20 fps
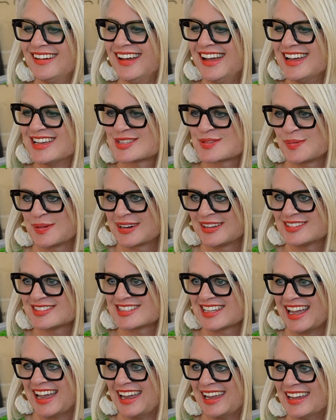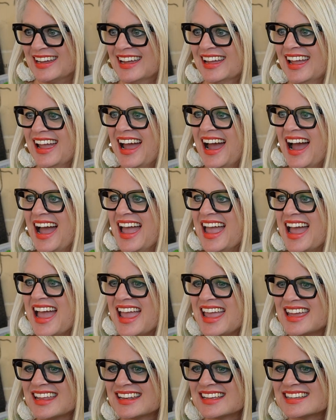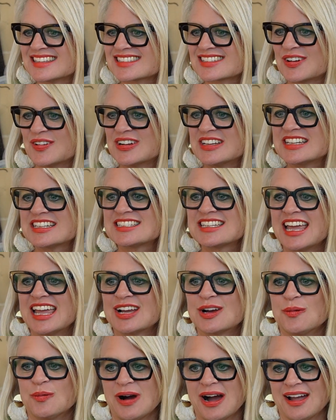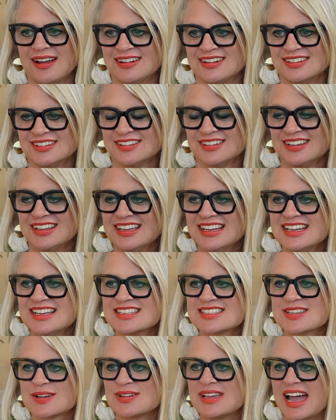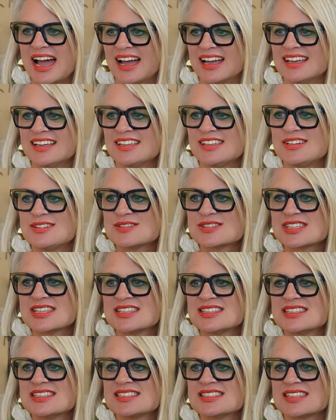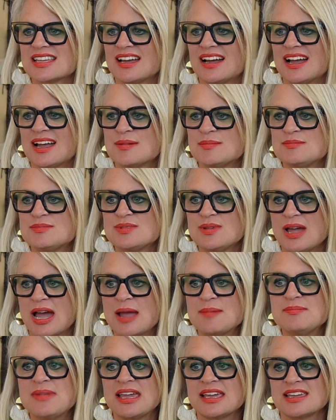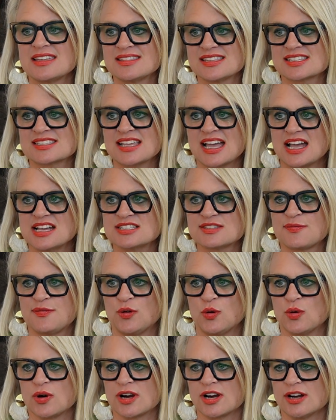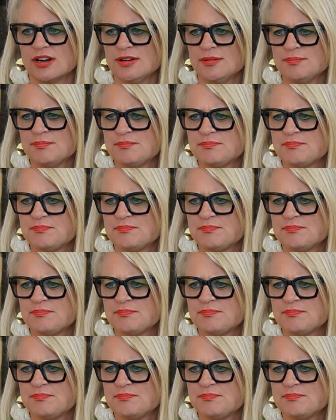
That's what I'll say. It is going to take a while. So yeah, it uses, I'm making the size 4,